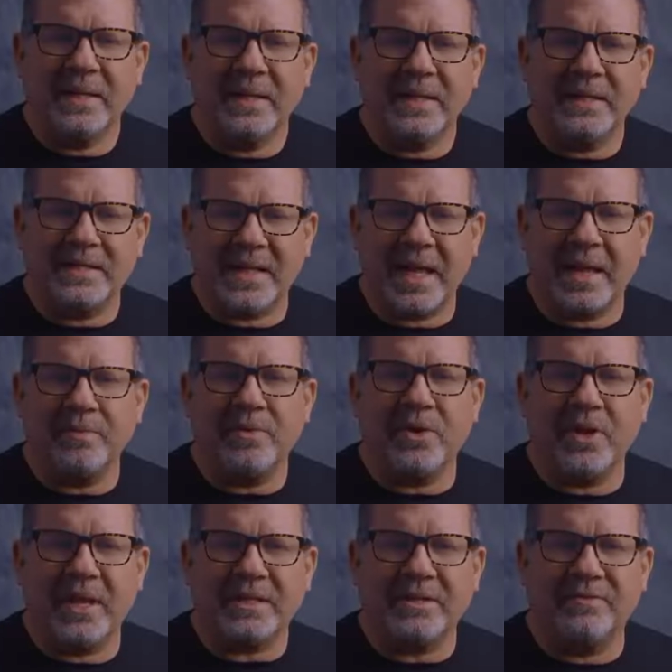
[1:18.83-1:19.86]
It's time to
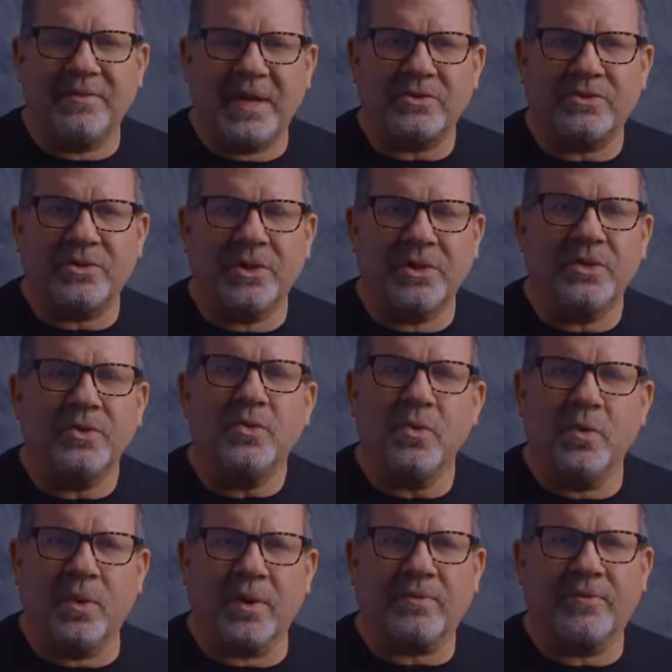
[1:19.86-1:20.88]
elect a veteran
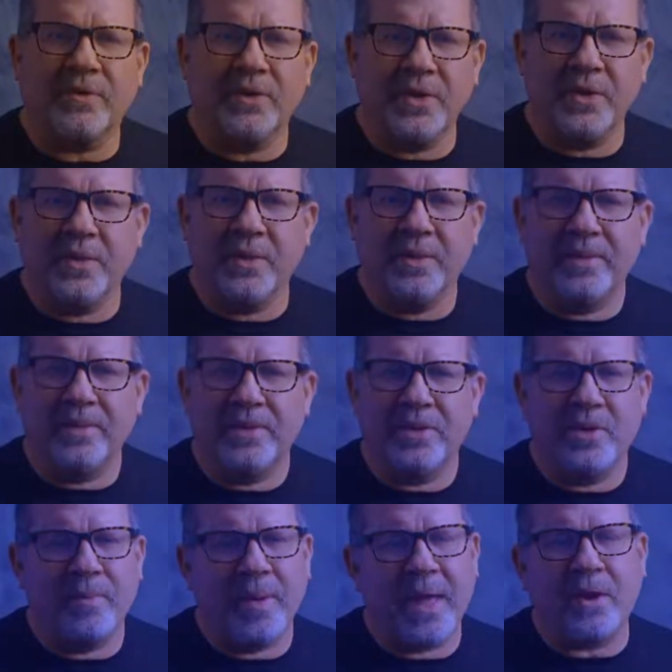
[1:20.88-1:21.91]
who will work for you,
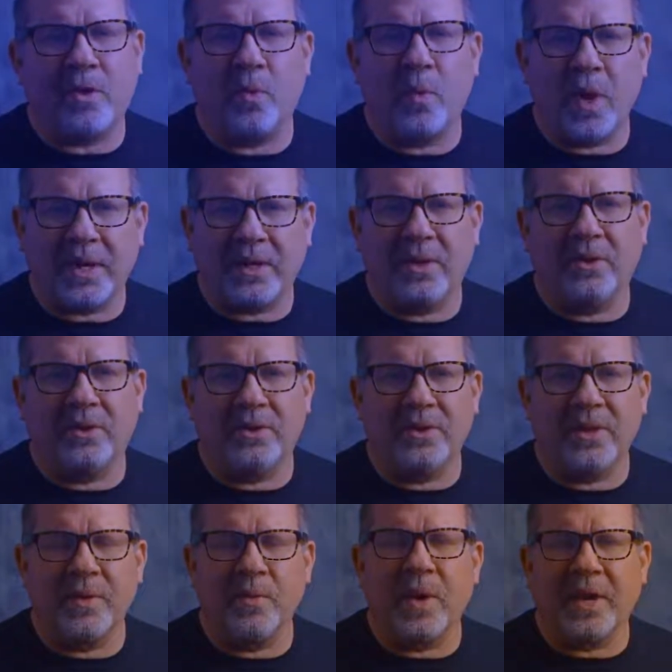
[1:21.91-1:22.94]
no matter what color
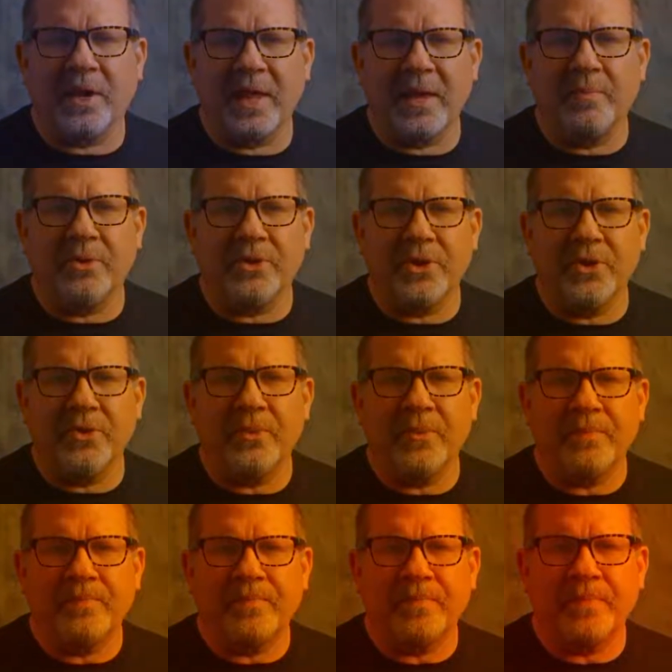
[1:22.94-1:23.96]
they want to label you.
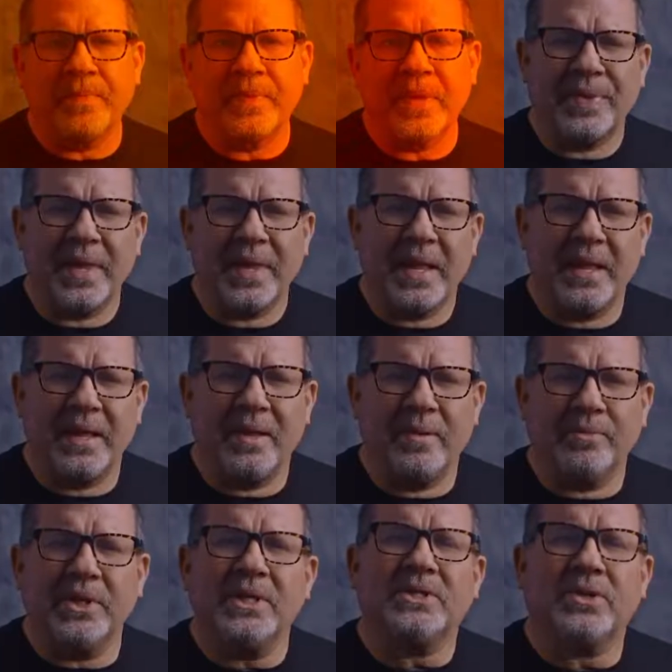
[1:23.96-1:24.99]

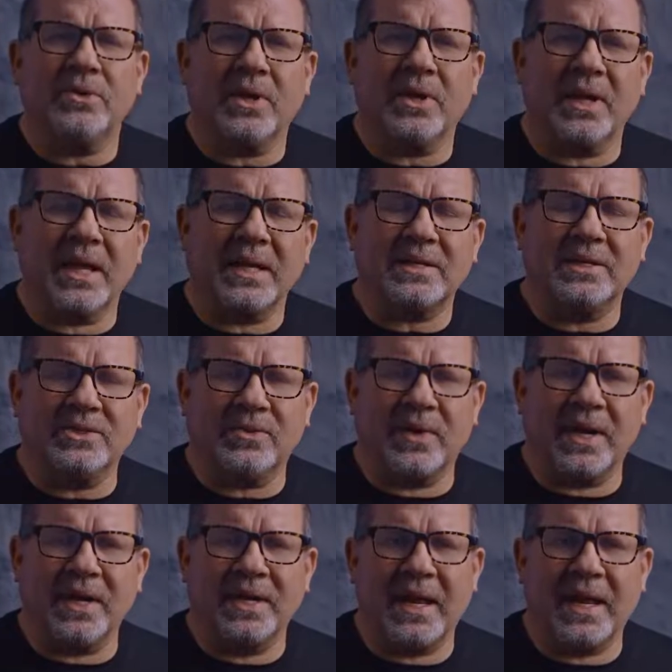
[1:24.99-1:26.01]
Please go to
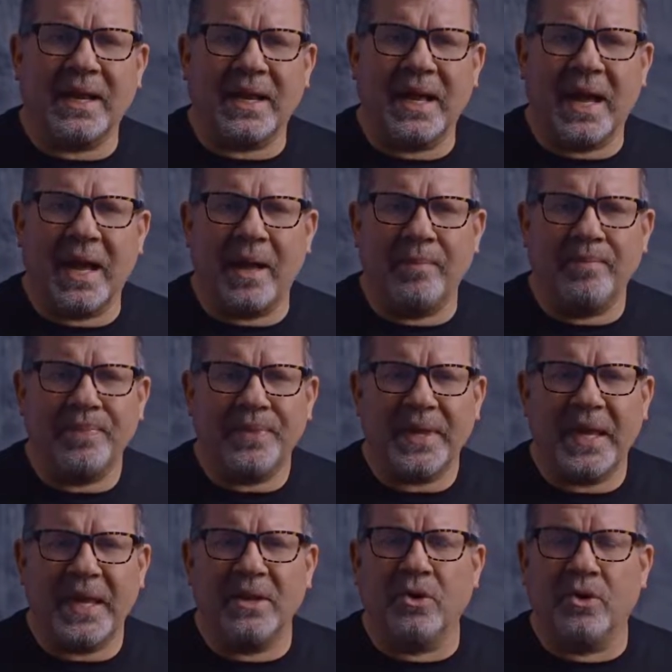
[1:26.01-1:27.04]
electesrati.com
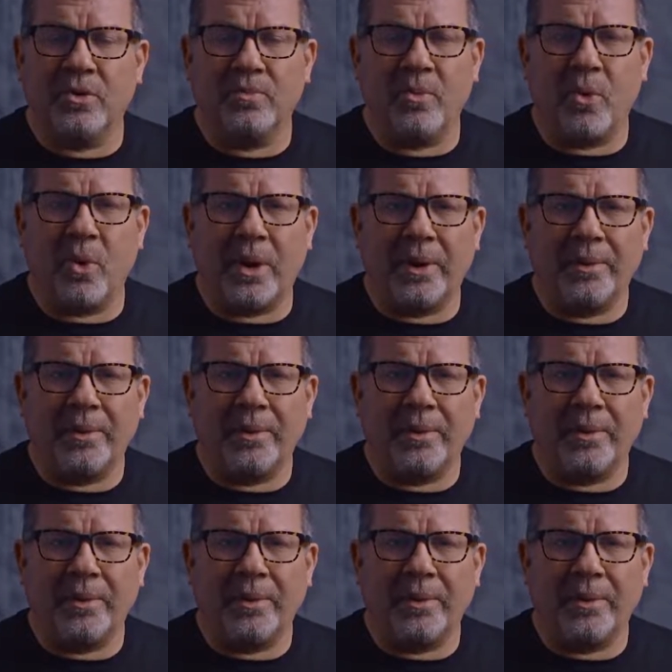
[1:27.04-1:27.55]
and learn more.